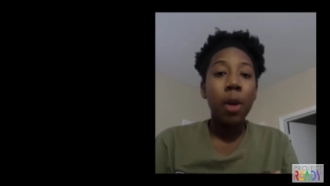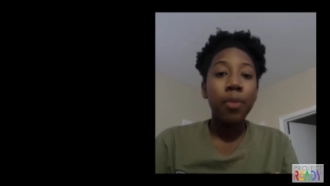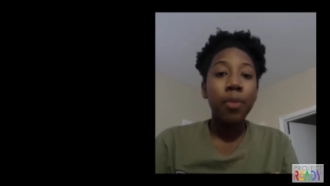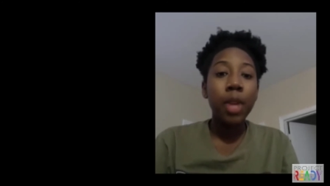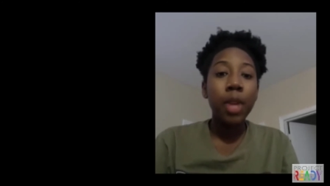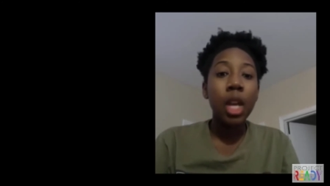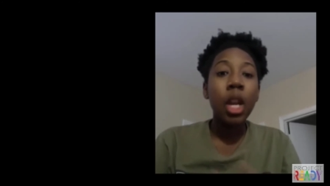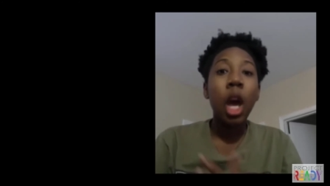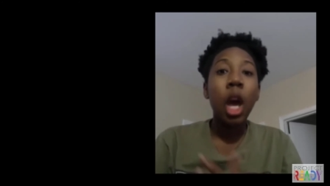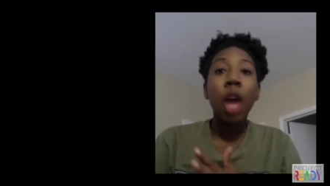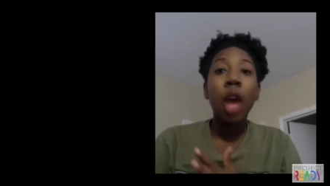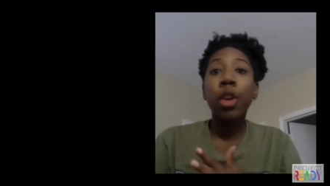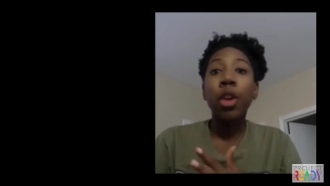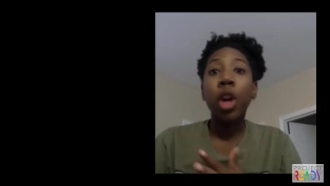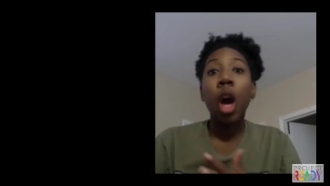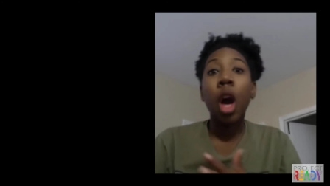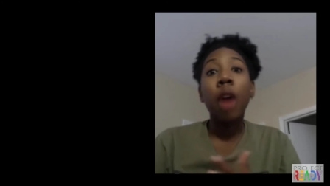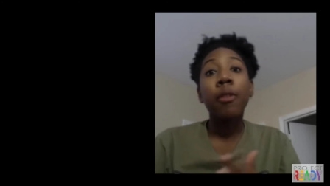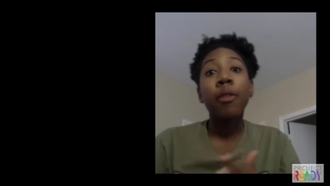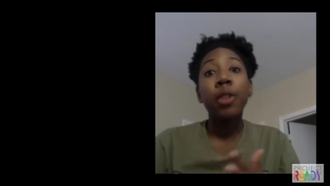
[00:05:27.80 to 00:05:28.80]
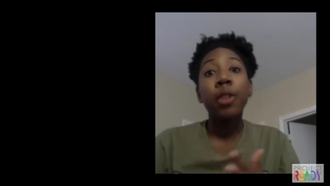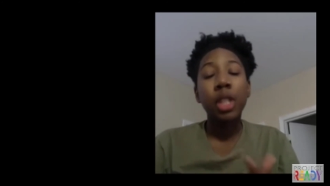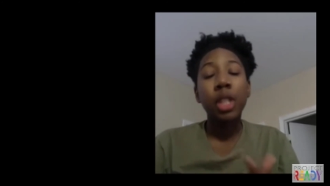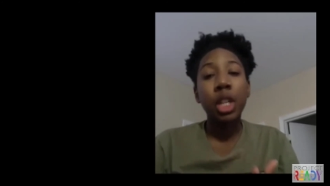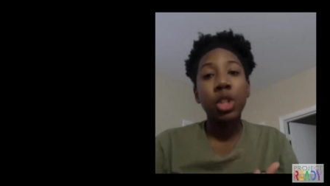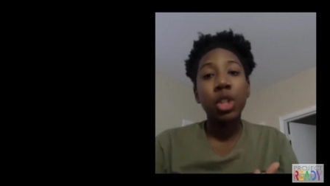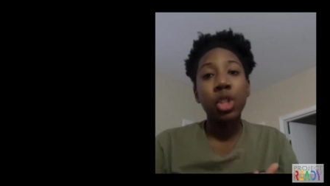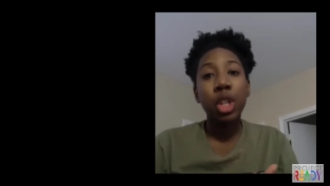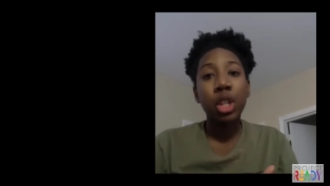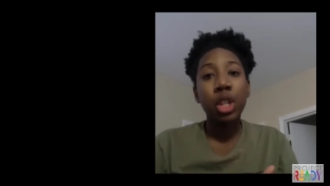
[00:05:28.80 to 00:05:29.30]
in other
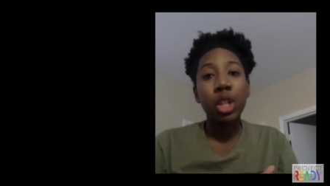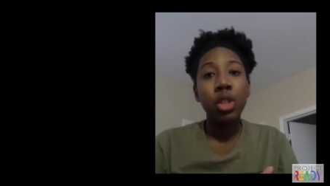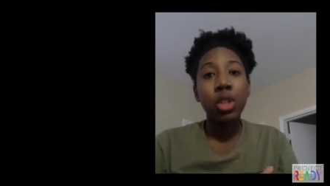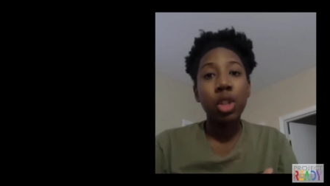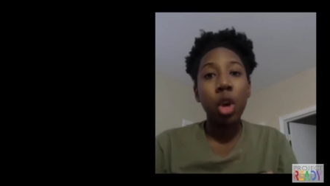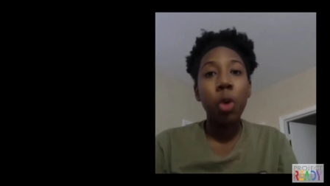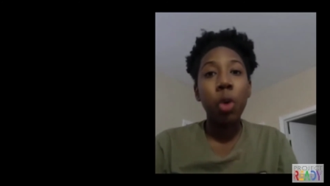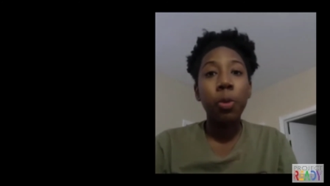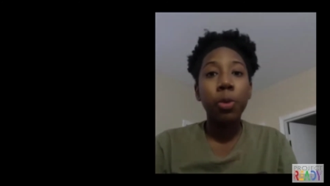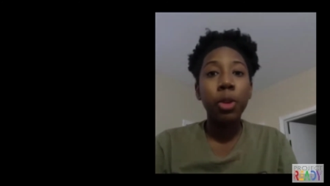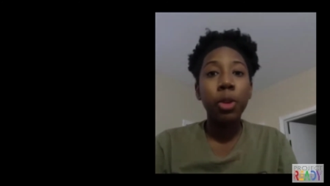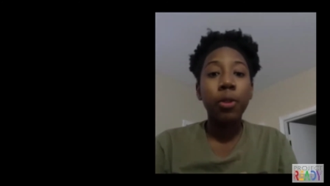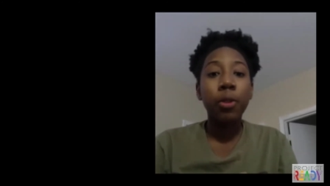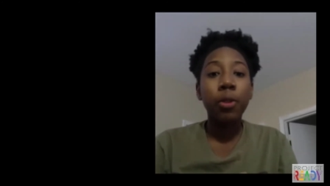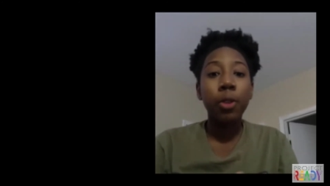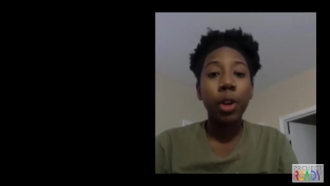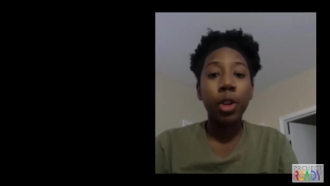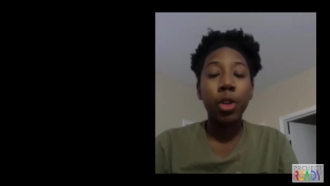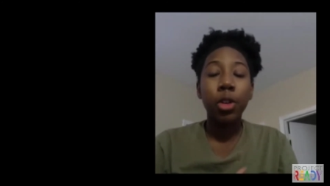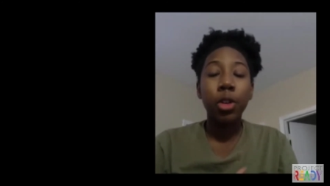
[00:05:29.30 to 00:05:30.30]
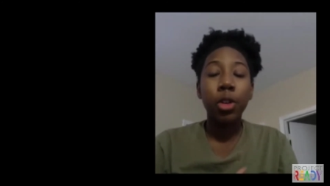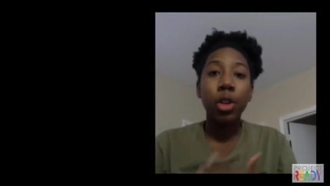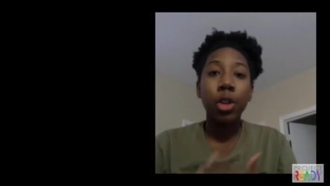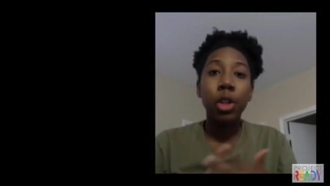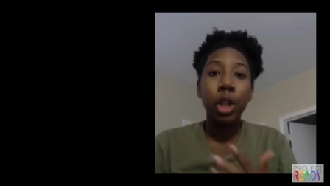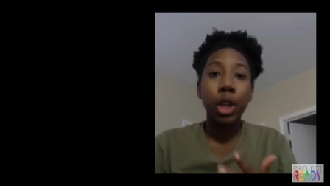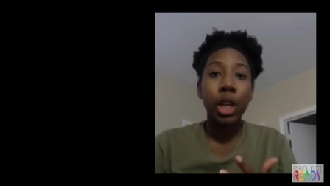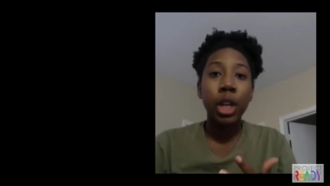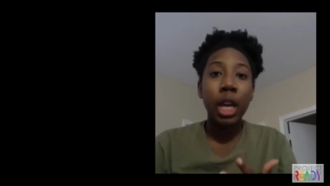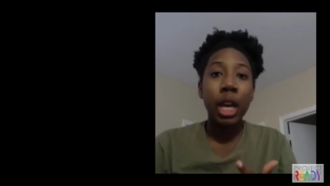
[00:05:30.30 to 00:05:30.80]
conversations to hopefully further their
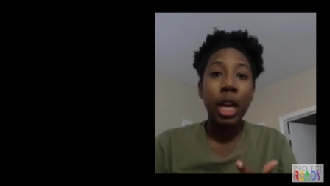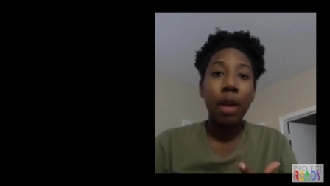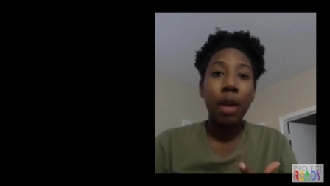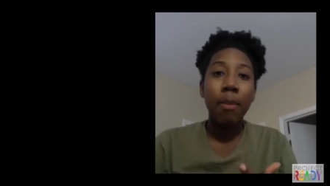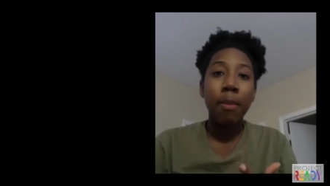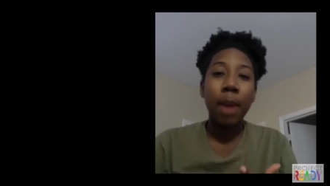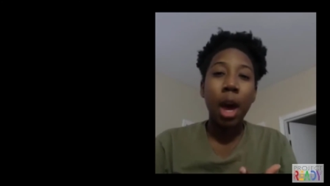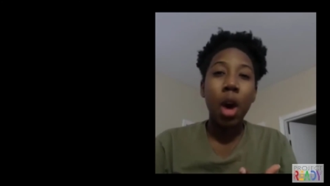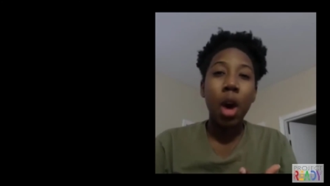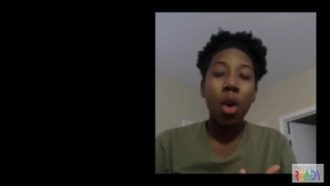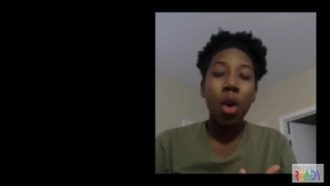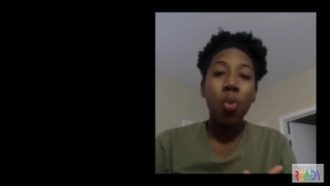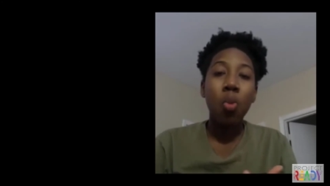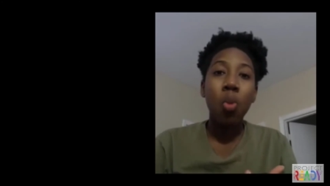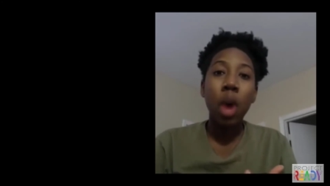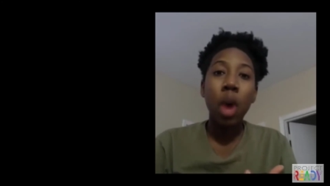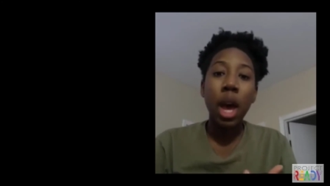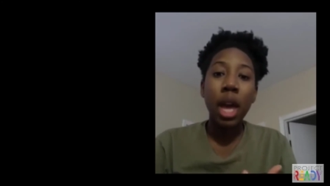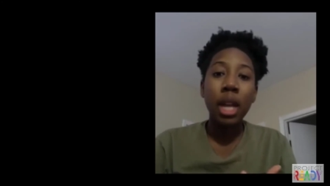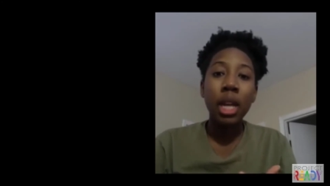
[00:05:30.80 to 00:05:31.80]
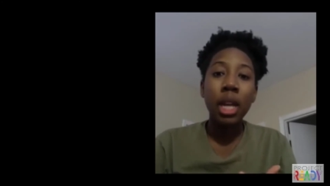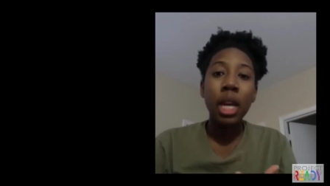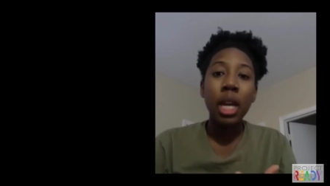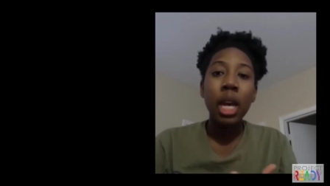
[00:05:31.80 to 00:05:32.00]
learning about what